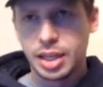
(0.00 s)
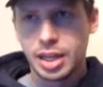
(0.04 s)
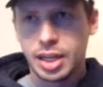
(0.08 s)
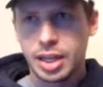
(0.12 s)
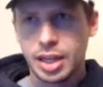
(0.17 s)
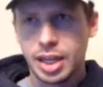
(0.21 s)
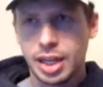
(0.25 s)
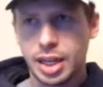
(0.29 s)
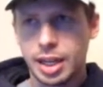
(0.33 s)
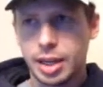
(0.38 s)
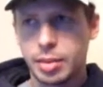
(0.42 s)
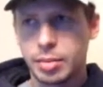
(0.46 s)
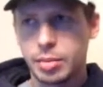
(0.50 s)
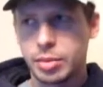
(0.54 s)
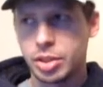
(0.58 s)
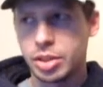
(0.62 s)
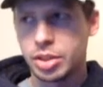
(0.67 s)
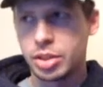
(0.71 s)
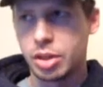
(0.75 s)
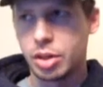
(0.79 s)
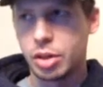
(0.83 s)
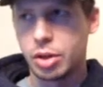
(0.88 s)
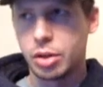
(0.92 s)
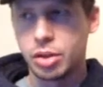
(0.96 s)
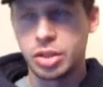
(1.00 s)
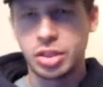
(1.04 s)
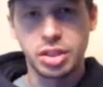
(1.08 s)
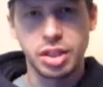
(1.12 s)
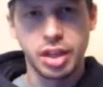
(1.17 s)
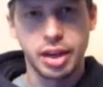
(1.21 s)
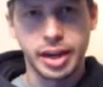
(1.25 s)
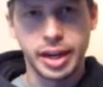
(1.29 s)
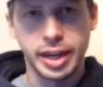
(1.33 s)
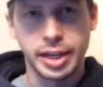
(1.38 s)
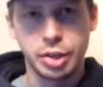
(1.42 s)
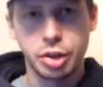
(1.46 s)
um, just a little
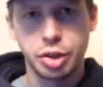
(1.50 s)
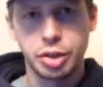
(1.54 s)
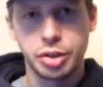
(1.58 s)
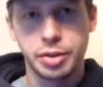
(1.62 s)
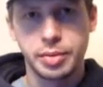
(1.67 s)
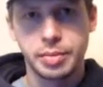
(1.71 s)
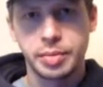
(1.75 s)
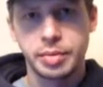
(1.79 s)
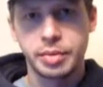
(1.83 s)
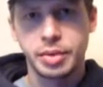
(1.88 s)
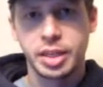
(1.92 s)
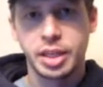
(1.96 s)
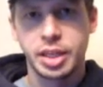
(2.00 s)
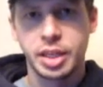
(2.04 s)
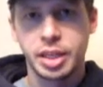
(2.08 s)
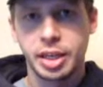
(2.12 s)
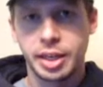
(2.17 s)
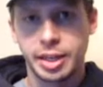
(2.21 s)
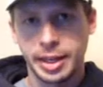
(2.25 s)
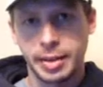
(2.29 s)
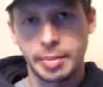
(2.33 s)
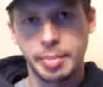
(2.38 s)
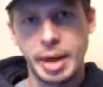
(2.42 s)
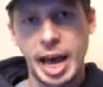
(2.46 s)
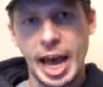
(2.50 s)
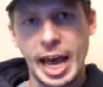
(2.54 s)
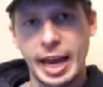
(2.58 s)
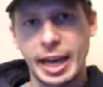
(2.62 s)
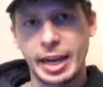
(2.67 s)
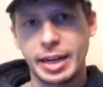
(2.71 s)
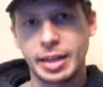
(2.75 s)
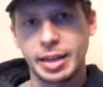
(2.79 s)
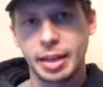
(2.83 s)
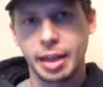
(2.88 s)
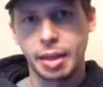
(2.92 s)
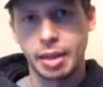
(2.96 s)
sluggish getting back
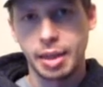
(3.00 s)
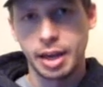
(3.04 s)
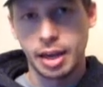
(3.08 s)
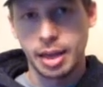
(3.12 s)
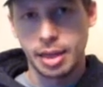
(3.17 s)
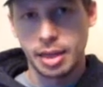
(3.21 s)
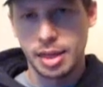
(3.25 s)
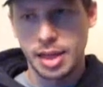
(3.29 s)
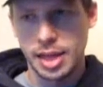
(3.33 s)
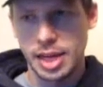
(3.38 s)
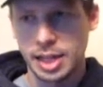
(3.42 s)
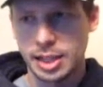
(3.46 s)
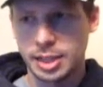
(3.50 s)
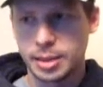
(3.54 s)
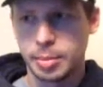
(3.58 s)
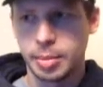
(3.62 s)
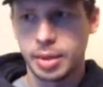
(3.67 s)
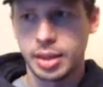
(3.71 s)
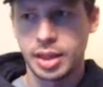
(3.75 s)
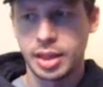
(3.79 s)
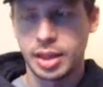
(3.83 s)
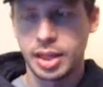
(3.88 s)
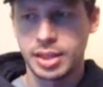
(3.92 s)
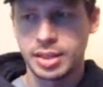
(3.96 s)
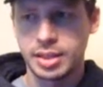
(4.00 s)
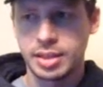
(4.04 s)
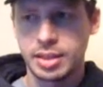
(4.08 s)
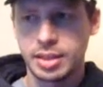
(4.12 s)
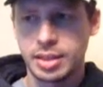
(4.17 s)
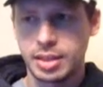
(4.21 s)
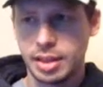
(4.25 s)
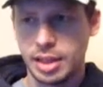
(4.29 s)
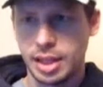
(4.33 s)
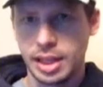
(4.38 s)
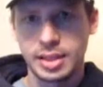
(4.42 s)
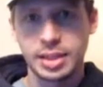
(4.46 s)
into the thick of things, but this
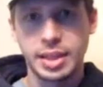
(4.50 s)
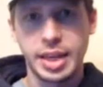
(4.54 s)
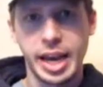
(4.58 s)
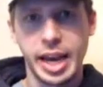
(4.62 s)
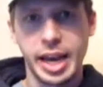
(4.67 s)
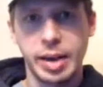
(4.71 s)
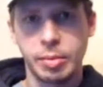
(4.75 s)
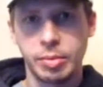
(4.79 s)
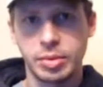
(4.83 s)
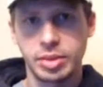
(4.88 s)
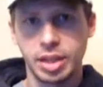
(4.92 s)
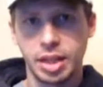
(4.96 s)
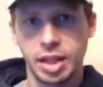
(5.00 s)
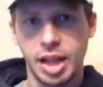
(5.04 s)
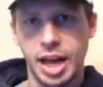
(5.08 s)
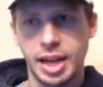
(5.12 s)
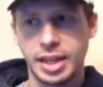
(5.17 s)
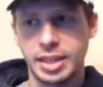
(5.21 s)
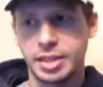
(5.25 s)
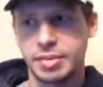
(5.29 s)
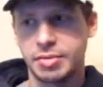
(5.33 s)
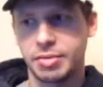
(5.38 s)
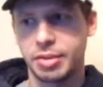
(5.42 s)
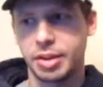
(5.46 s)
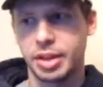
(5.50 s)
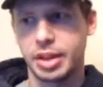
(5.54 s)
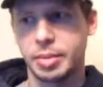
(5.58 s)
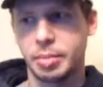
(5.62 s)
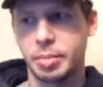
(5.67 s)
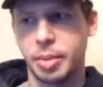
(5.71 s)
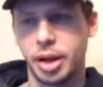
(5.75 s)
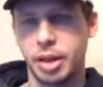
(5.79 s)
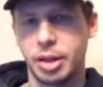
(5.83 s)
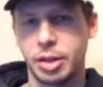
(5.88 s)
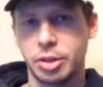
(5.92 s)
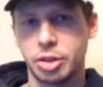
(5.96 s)
this game was a lot different.
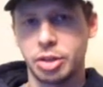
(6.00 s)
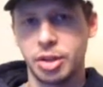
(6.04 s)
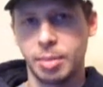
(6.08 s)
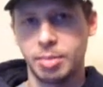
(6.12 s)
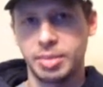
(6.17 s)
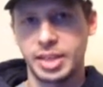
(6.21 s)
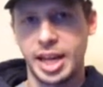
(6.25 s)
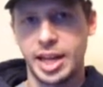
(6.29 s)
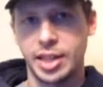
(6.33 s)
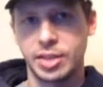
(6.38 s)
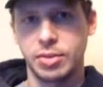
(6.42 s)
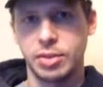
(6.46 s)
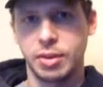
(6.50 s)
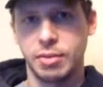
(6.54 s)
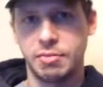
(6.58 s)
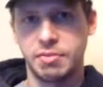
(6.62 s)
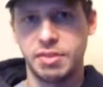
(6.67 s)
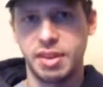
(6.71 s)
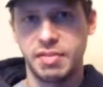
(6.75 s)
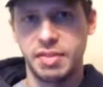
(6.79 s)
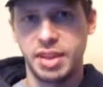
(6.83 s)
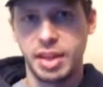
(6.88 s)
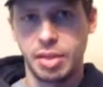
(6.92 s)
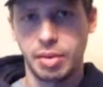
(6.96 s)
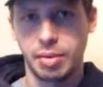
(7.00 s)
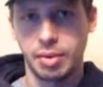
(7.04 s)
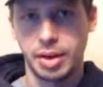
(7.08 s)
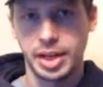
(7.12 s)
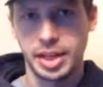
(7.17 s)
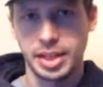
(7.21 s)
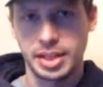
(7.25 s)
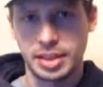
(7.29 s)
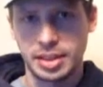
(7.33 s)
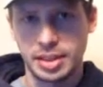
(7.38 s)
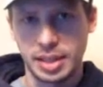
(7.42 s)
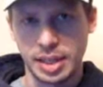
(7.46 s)
Butler jumped out to a 53
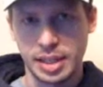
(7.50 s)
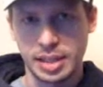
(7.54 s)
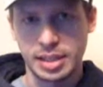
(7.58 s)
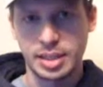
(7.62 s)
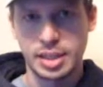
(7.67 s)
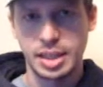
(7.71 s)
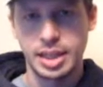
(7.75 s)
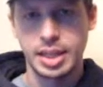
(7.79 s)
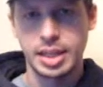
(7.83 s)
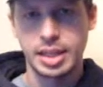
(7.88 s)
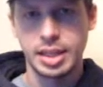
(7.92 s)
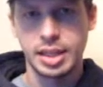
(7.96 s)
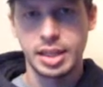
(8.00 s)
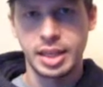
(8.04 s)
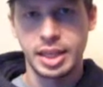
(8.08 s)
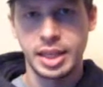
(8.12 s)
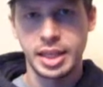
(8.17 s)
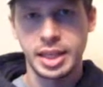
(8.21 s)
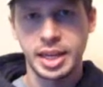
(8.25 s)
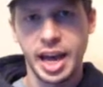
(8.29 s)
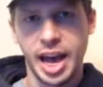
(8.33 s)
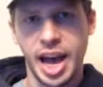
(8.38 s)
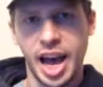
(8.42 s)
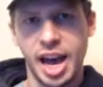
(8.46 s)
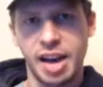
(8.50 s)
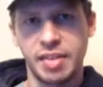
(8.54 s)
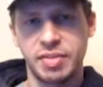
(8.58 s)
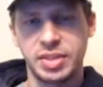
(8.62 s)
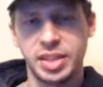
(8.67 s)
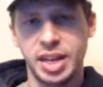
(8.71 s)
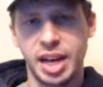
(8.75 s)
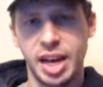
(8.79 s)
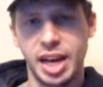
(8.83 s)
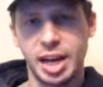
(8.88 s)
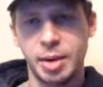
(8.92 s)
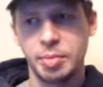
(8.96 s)
to 16 lead at
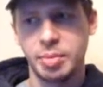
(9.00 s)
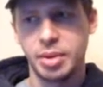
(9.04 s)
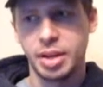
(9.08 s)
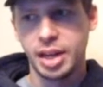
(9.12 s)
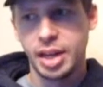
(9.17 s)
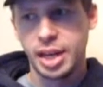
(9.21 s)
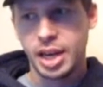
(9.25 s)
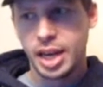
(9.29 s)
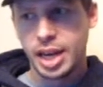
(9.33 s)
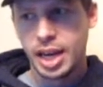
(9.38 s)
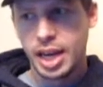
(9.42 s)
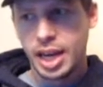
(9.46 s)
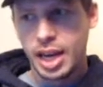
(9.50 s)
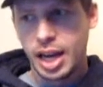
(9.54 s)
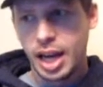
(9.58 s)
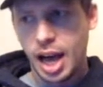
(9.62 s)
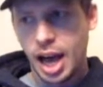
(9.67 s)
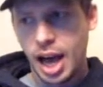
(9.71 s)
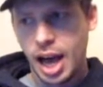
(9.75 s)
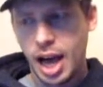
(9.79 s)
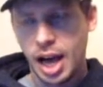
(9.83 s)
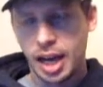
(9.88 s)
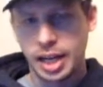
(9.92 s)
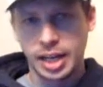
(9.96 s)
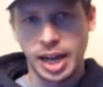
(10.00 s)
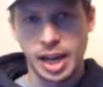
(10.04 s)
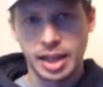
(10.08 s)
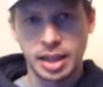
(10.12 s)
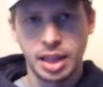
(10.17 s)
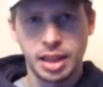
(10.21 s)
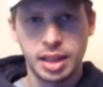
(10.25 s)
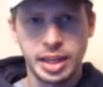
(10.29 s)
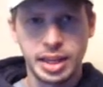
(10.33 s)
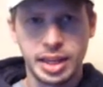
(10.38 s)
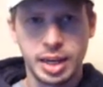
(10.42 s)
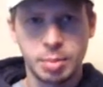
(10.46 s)
halftime. Uh, got
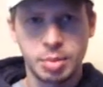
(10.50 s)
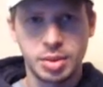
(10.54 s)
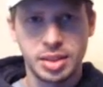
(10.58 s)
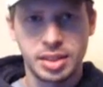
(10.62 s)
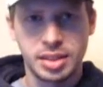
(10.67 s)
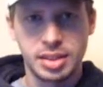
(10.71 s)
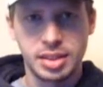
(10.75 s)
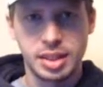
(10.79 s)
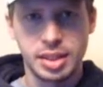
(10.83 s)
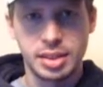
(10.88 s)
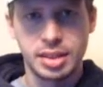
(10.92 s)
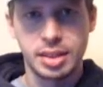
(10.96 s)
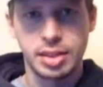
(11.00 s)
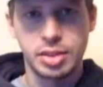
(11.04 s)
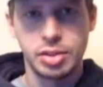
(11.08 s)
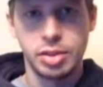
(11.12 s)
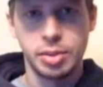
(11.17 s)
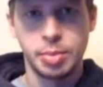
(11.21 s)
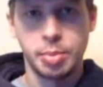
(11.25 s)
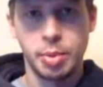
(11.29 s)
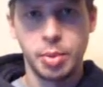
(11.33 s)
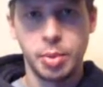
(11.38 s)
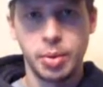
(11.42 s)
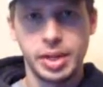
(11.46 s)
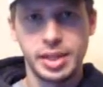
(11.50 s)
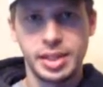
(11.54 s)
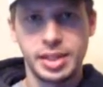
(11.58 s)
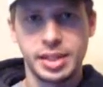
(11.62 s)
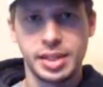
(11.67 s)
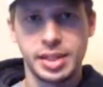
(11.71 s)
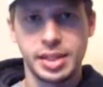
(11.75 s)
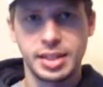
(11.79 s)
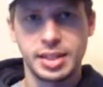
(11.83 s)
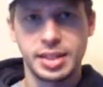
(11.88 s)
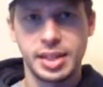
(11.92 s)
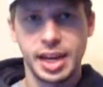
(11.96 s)
the lead up to 62 points
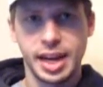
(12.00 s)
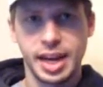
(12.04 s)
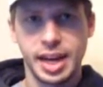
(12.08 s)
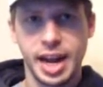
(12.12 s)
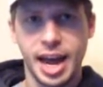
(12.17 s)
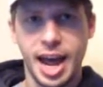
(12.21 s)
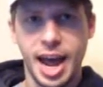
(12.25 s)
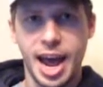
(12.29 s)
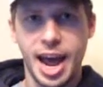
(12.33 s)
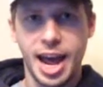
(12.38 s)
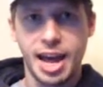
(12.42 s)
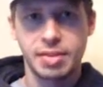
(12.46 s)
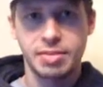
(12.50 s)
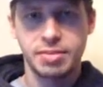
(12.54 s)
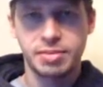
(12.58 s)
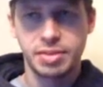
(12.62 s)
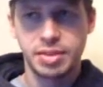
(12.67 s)
in the second half.